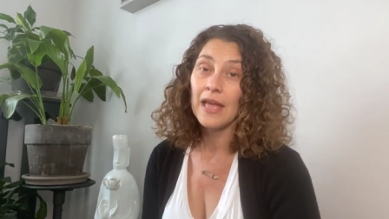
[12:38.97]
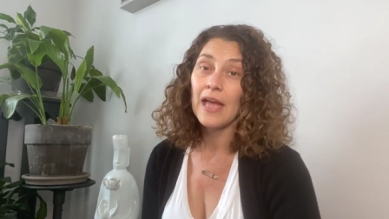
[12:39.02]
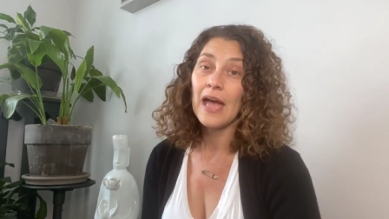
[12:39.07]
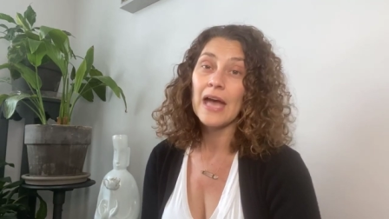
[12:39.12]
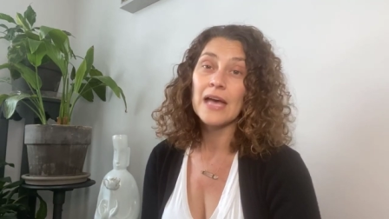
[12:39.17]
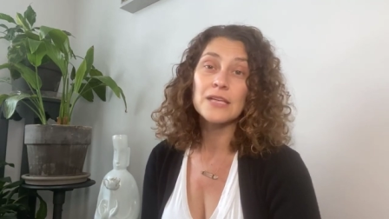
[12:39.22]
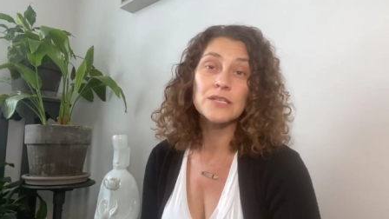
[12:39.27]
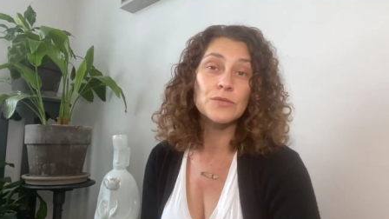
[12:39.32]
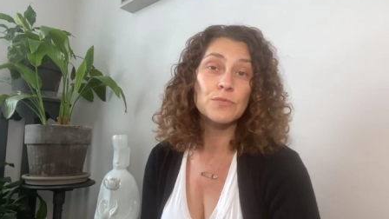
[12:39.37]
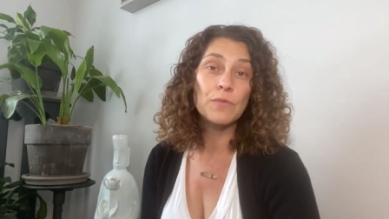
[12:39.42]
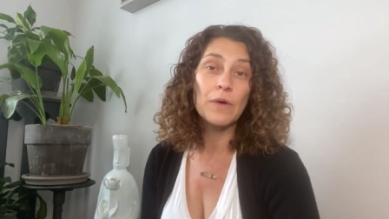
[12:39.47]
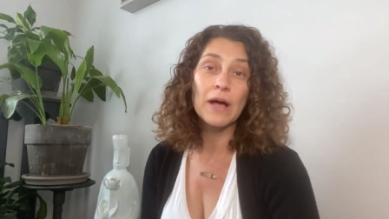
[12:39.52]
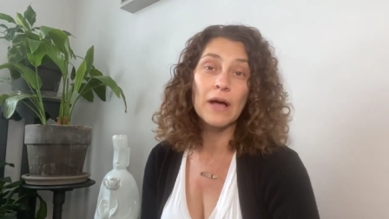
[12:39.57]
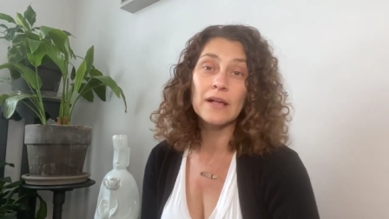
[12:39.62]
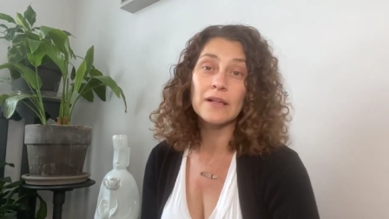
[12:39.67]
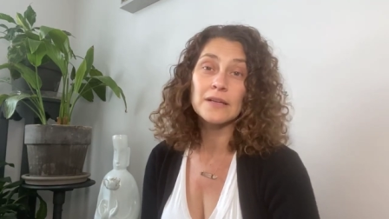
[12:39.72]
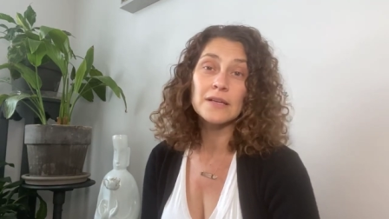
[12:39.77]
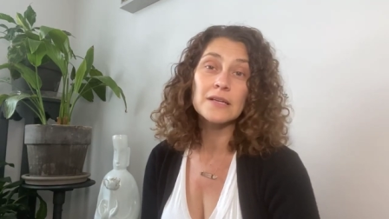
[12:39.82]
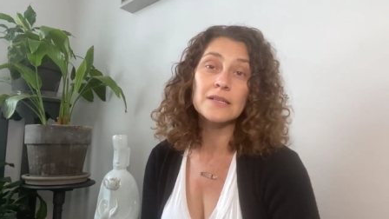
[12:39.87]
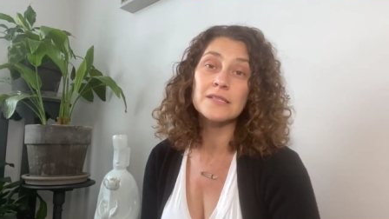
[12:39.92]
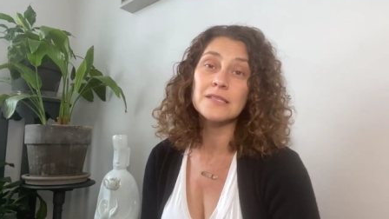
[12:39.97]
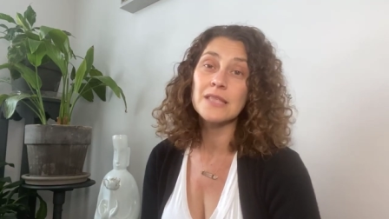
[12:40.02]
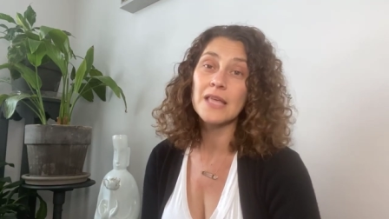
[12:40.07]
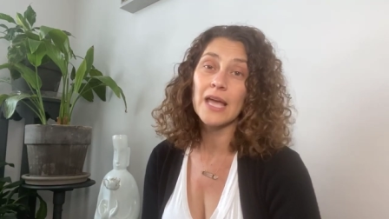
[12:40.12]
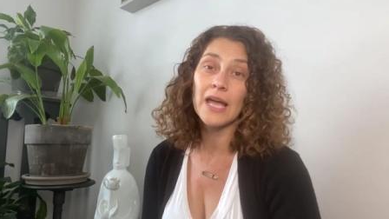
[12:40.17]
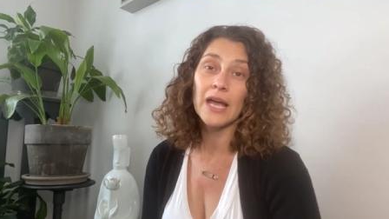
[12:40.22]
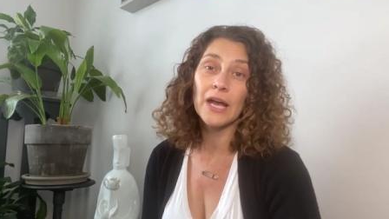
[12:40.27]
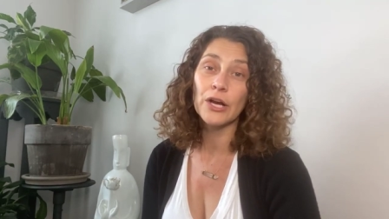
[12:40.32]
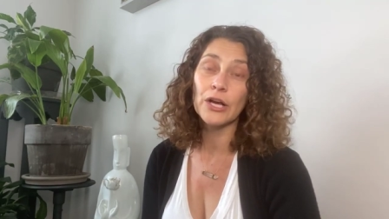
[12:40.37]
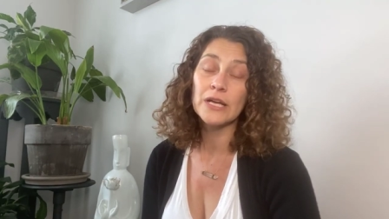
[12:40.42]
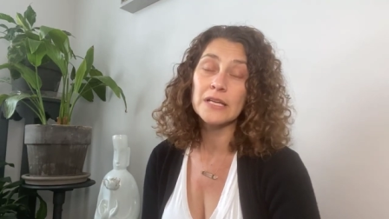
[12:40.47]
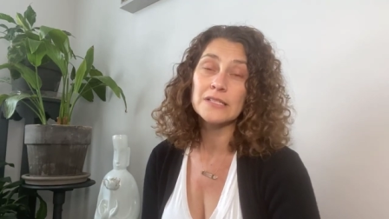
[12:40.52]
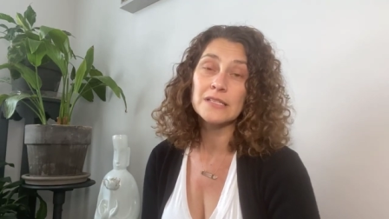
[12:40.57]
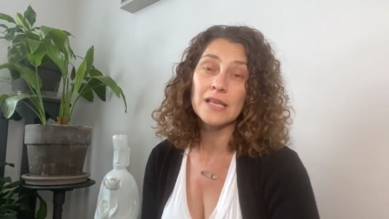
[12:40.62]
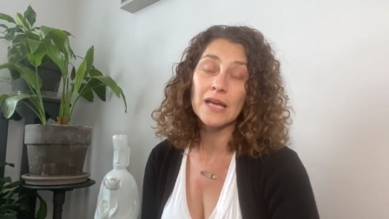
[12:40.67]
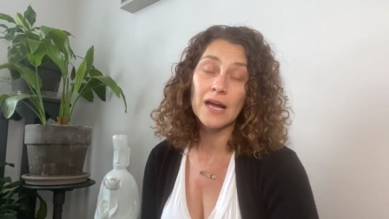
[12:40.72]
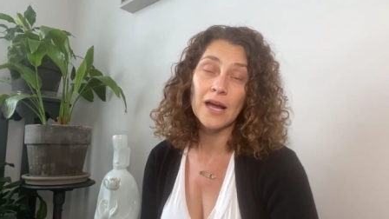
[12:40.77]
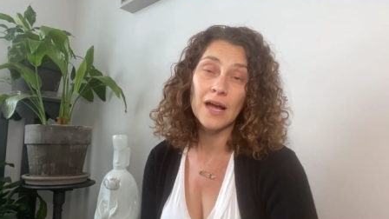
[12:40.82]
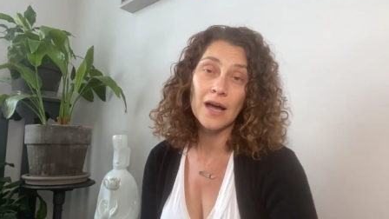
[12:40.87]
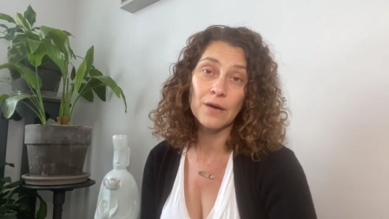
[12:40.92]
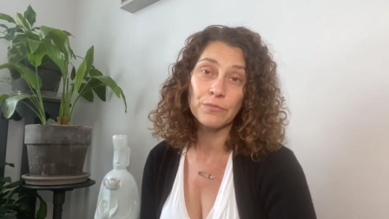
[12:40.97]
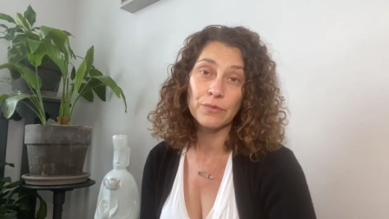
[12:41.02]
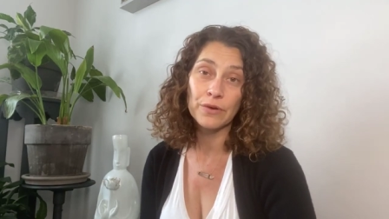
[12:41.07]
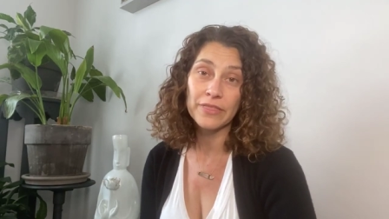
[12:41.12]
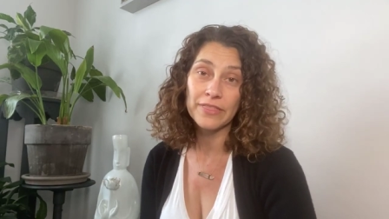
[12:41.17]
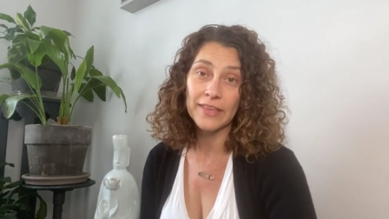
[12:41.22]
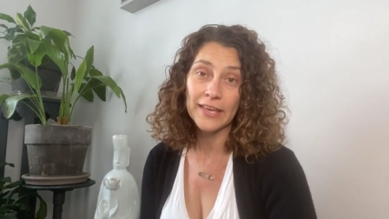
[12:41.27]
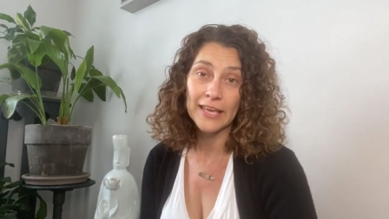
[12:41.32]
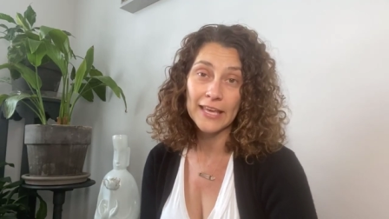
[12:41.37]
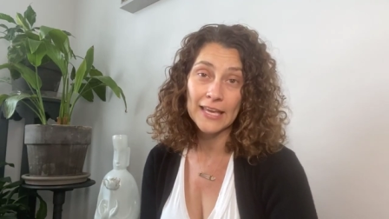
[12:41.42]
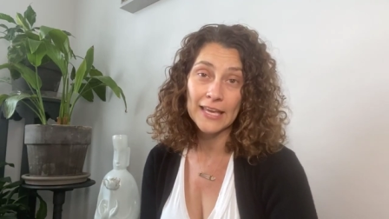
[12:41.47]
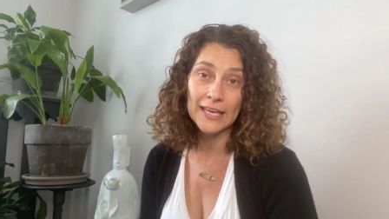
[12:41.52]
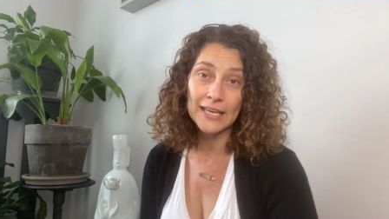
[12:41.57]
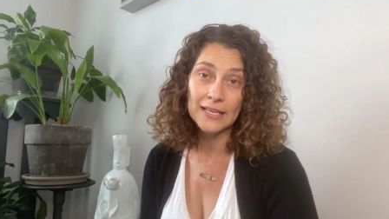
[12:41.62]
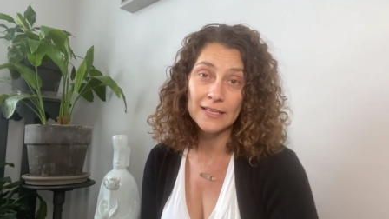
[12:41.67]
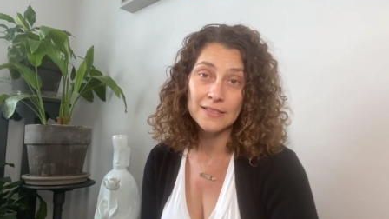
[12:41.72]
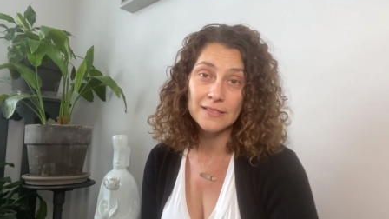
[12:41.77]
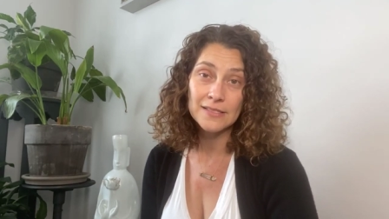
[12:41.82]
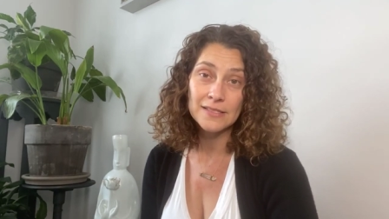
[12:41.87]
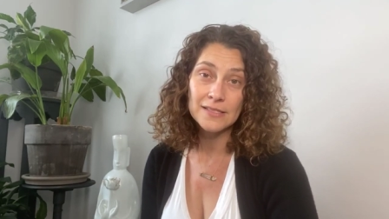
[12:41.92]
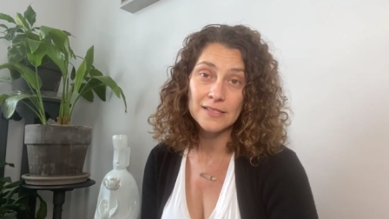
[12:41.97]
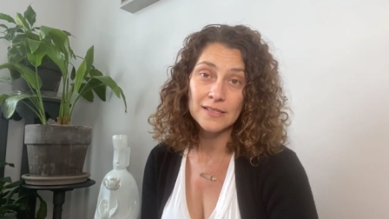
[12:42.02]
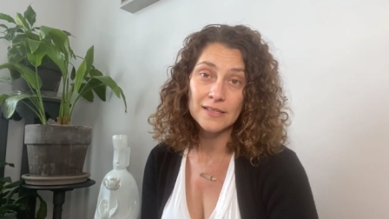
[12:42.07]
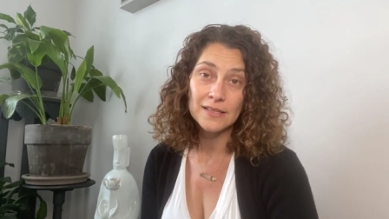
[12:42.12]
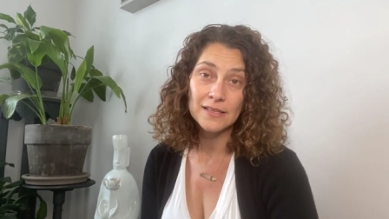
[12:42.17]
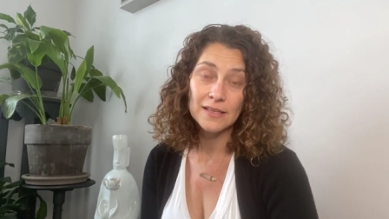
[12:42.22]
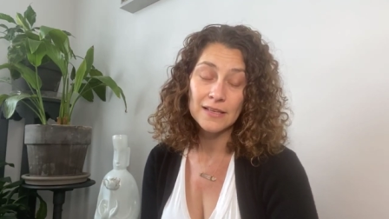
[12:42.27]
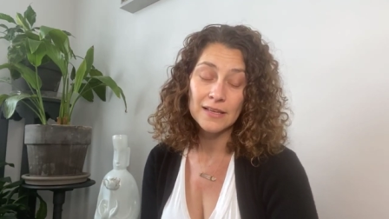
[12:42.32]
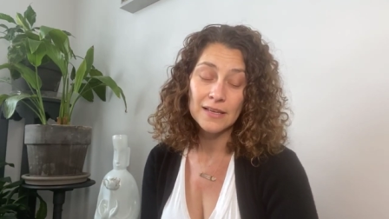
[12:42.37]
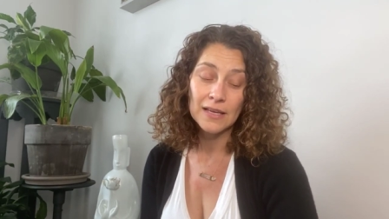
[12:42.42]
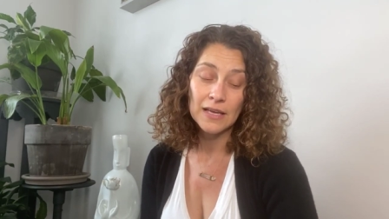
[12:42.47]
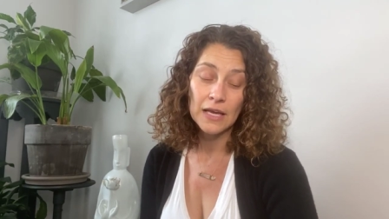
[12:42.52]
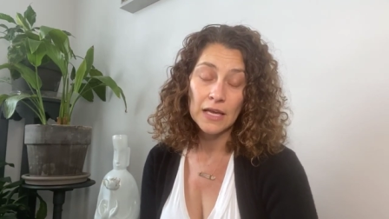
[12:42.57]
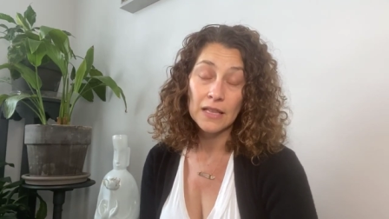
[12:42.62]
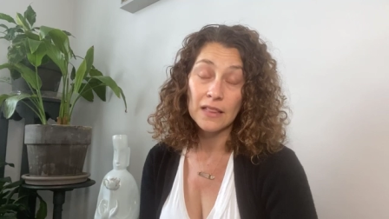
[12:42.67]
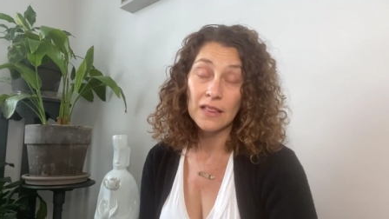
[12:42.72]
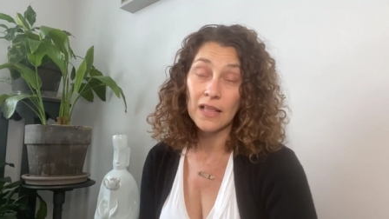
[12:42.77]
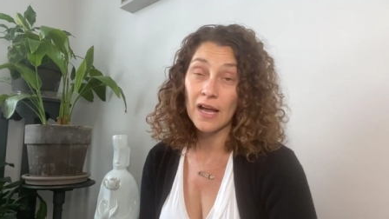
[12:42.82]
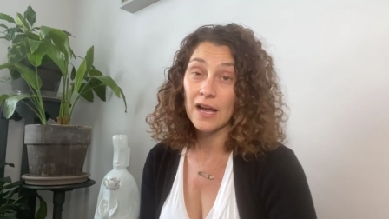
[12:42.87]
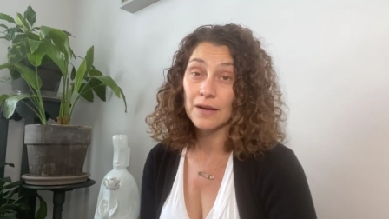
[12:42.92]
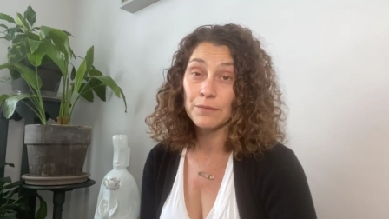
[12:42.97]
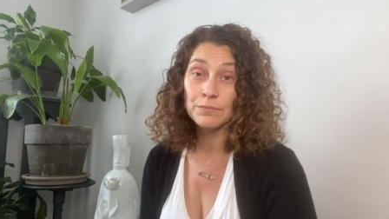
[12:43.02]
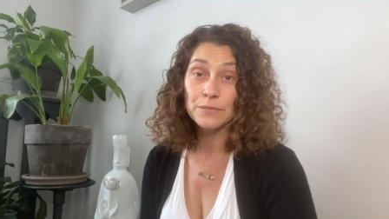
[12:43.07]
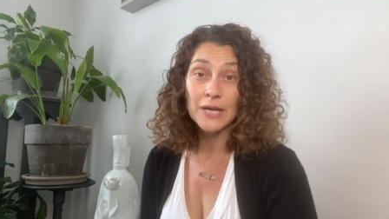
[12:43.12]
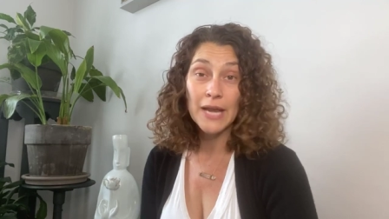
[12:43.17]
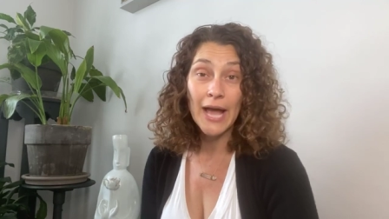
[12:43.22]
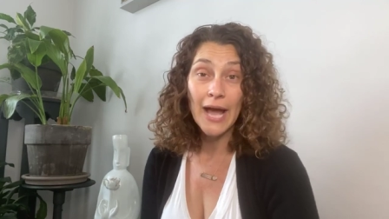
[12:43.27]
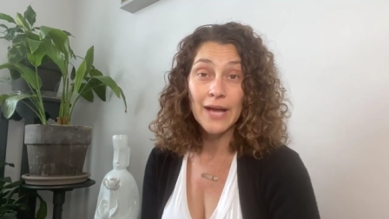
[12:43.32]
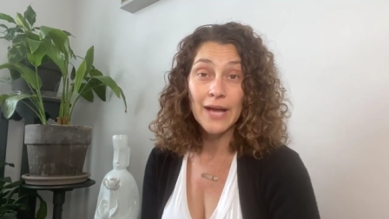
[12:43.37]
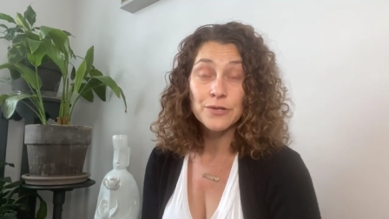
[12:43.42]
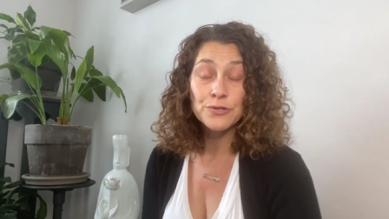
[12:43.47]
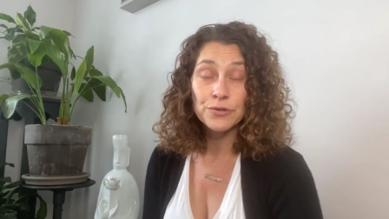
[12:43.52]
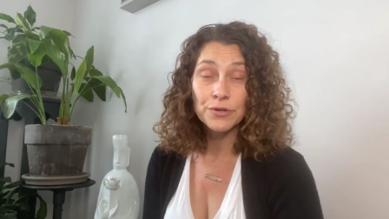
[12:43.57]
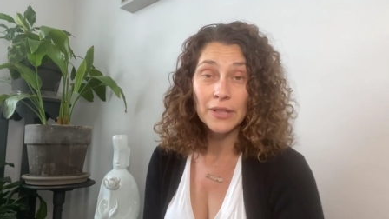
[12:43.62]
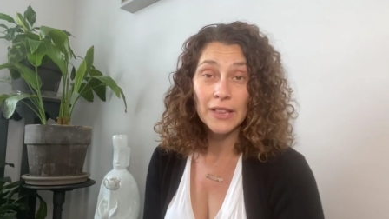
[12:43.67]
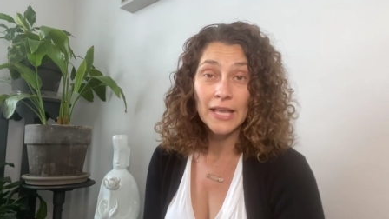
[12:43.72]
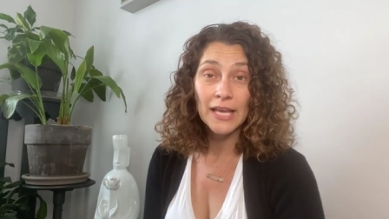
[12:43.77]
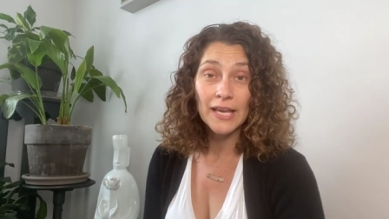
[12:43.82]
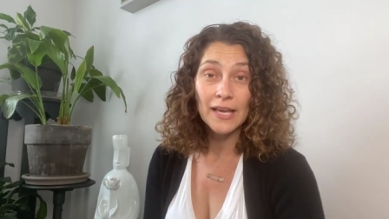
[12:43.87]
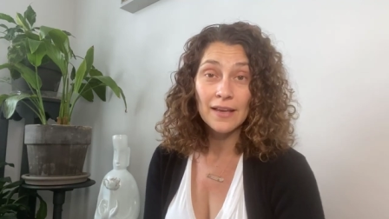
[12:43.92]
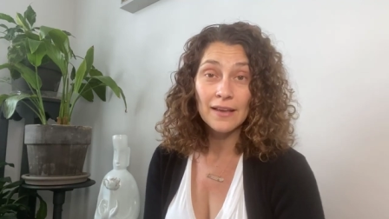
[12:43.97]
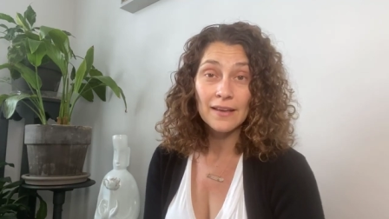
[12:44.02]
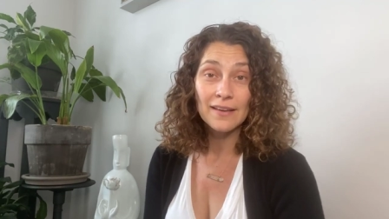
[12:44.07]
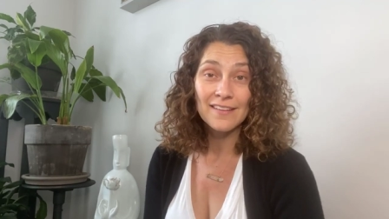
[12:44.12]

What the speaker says: as well as the areas that come with ease, that come naturally.